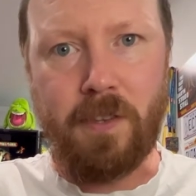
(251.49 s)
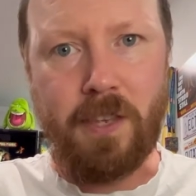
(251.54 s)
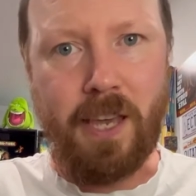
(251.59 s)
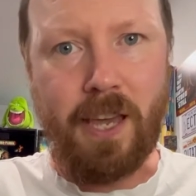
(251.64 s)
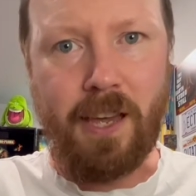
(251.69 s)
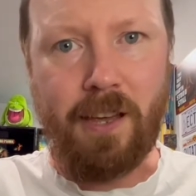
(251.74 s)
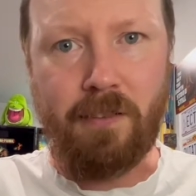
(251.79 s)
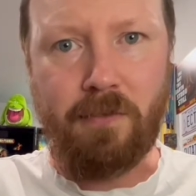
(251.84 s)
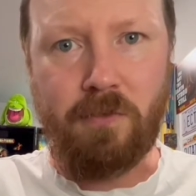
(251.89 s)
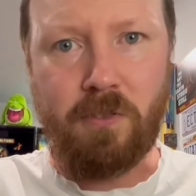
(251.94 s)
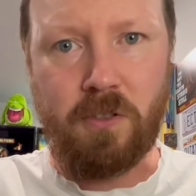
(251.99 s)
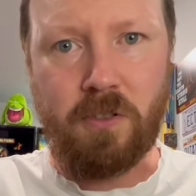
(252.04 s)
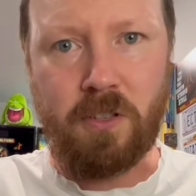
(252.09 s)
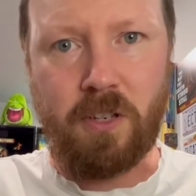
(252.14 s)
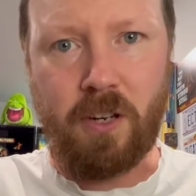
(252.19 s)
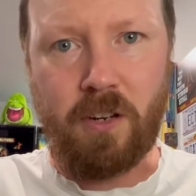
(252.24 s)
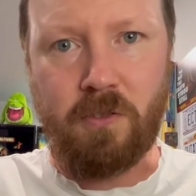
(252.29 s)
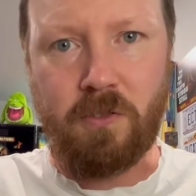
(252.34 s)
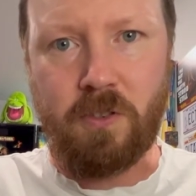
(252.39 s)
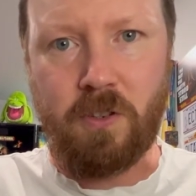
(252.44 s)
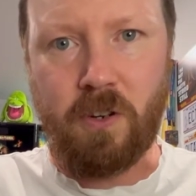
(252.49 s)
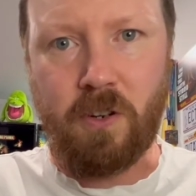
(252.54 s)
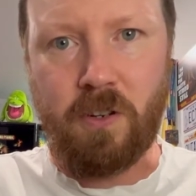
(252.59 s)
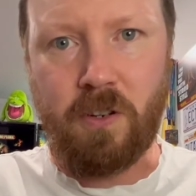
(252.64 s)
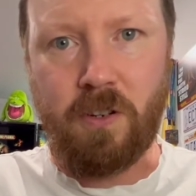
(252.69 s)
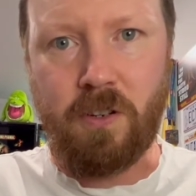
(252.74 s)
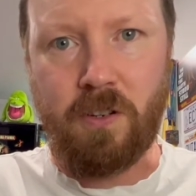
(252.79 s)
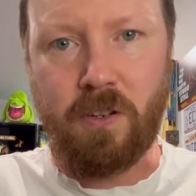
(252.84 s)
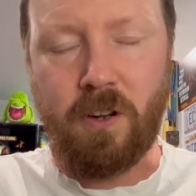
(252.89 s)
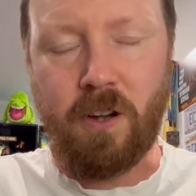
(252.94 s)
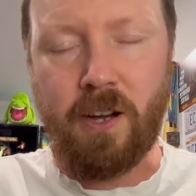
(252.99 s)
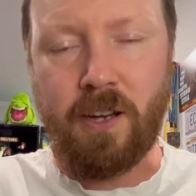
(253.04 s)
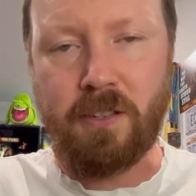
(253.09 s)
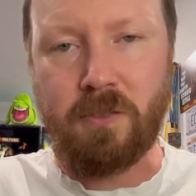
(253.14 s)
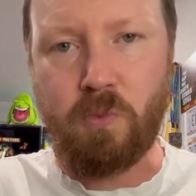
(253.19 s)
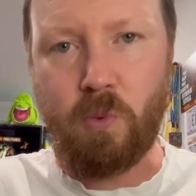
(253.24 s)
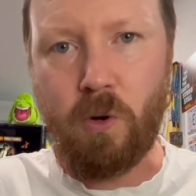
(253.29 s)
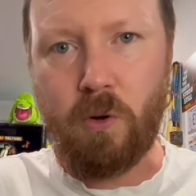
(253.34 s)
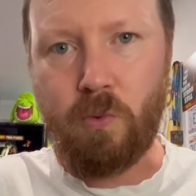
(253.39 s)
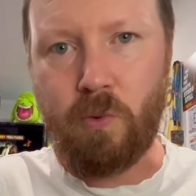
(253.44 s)
yeah, just kind of show you
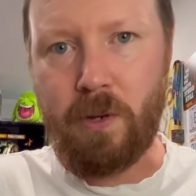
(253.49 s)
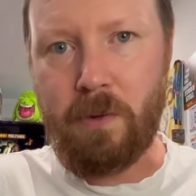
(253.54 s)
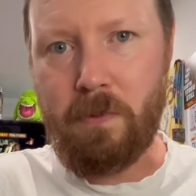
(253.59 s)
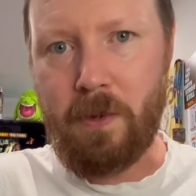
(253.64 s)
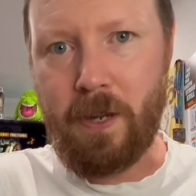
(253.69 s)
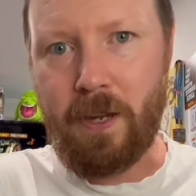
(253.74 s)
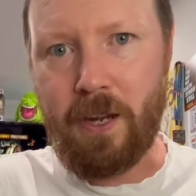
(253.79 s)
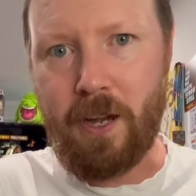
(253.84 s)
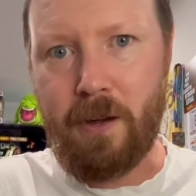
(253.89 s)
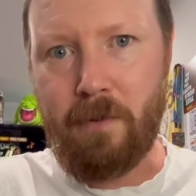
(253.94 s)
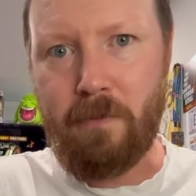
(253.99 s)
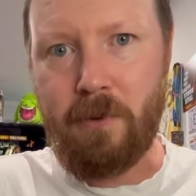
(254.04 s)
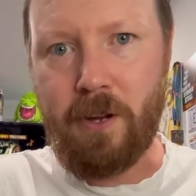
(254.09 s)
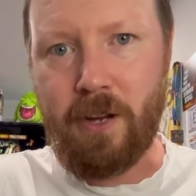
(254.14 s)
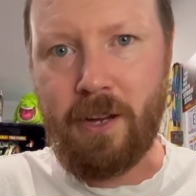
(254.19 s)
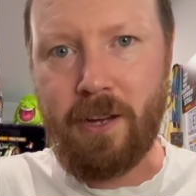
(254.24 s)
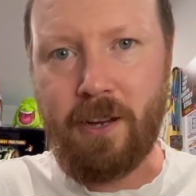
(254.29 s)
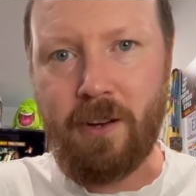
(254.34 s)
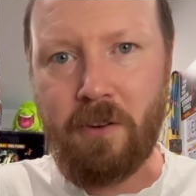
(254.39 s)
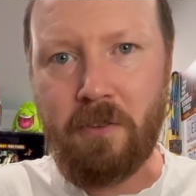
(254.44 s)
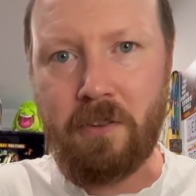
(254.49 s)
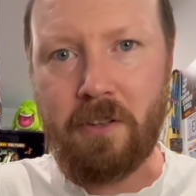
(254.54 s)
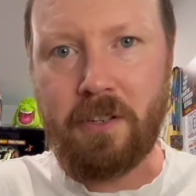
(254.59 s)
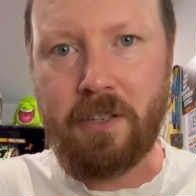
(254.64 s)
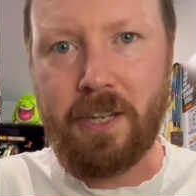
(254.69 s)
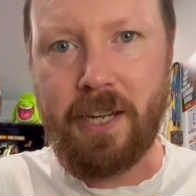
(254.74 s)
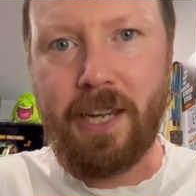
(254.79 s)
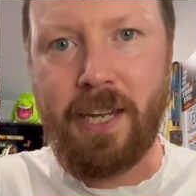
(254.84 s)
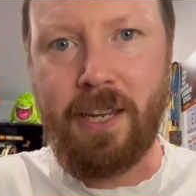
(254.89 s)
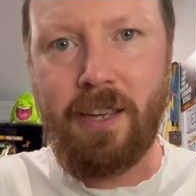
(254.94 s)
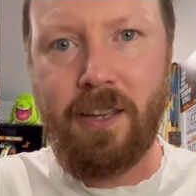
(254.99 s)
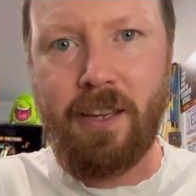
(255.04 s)
guys what we pick up uh, on the day.